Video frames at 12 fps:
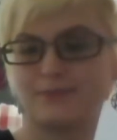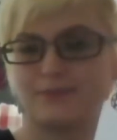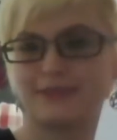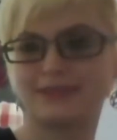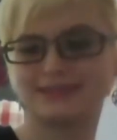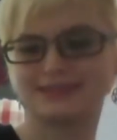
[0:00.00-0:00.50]

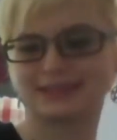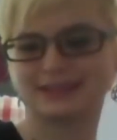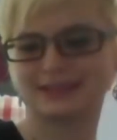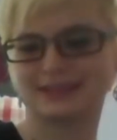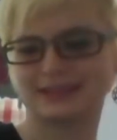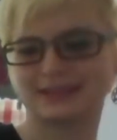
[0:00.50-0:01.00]
This is
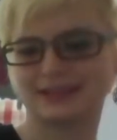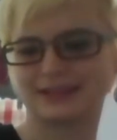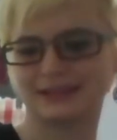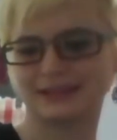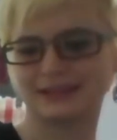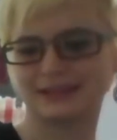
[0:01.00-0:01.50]
like
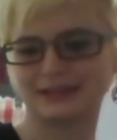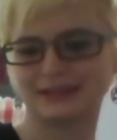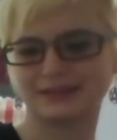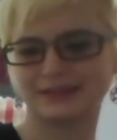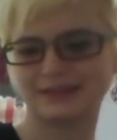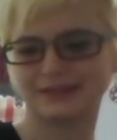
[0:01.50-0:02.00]

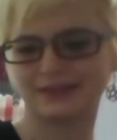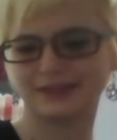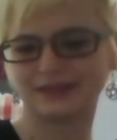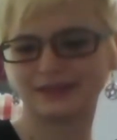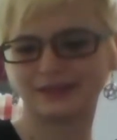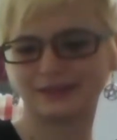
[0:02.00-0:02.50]
sort of
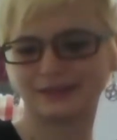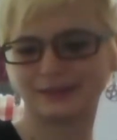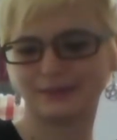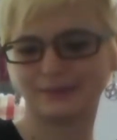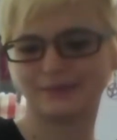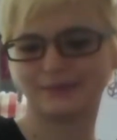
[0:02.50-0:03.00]
like
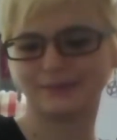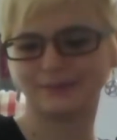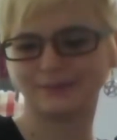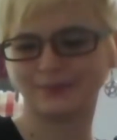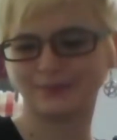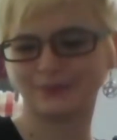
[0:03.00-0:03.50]

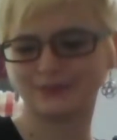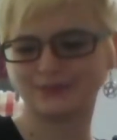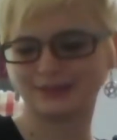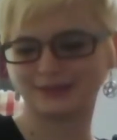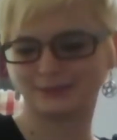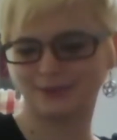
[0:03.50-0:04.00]
almost
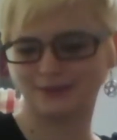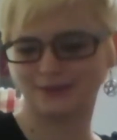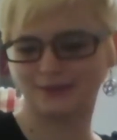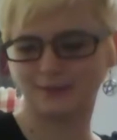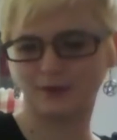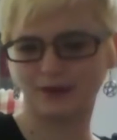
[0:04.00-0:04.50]
like a more
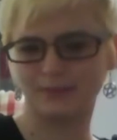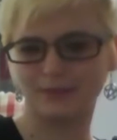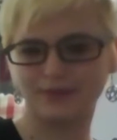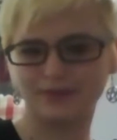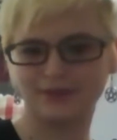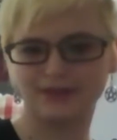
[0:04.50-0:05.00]
like
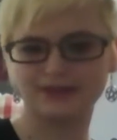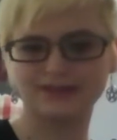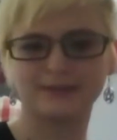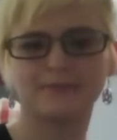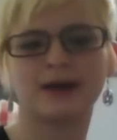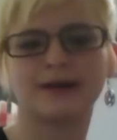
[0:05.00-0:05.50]
primal thing, because
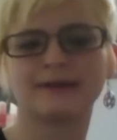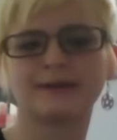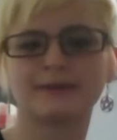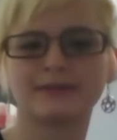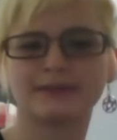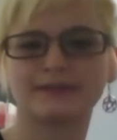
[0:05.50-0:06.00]
like
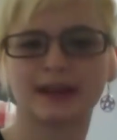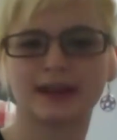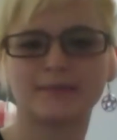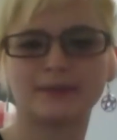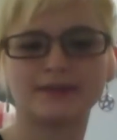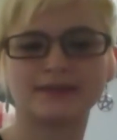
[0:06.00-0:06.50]
bonding with your
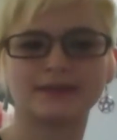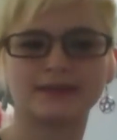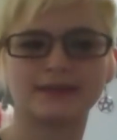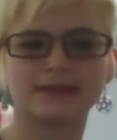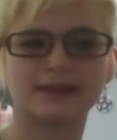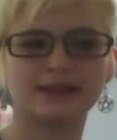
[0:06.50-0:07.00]
deck,
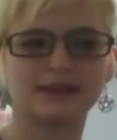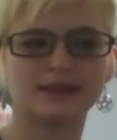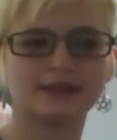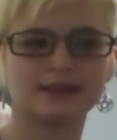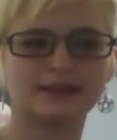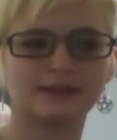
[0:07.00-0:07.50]
basically
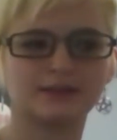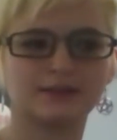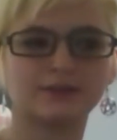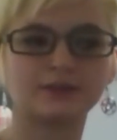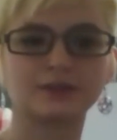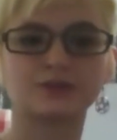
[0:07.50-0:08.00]
like
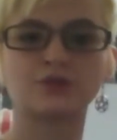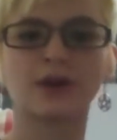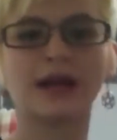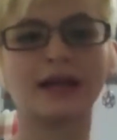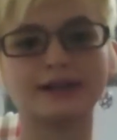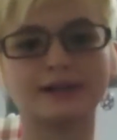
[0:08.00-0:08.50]
you're just
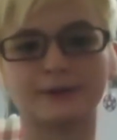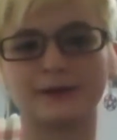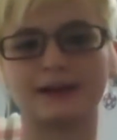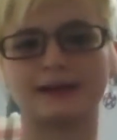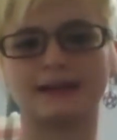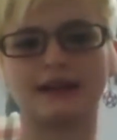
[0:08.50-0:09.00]
trying to
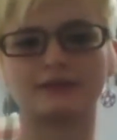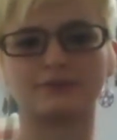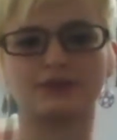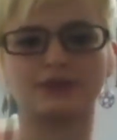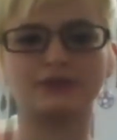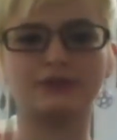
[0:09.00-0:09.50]
create
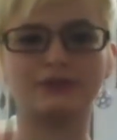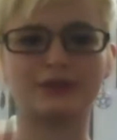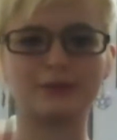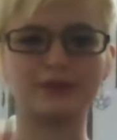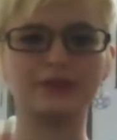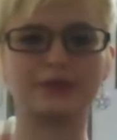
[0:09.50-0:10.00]
attachment. You know what
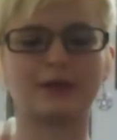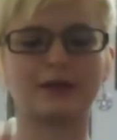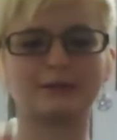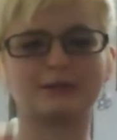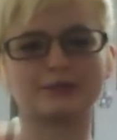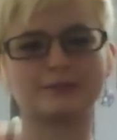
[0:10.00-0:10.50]
I mean? You don't
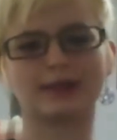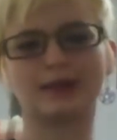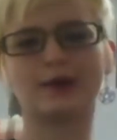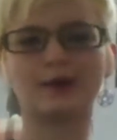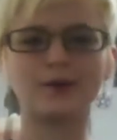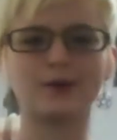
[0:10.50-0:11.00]
want to just be
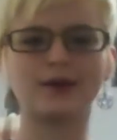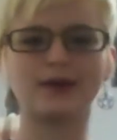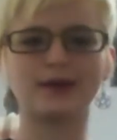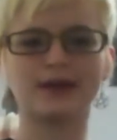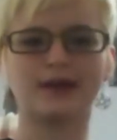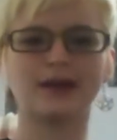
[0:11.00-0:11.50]
like, oh,
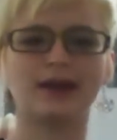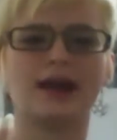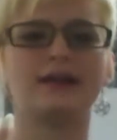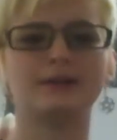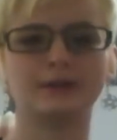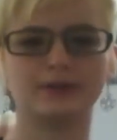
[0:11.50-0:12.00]

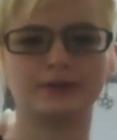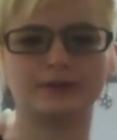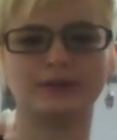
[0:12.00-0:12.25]
any old.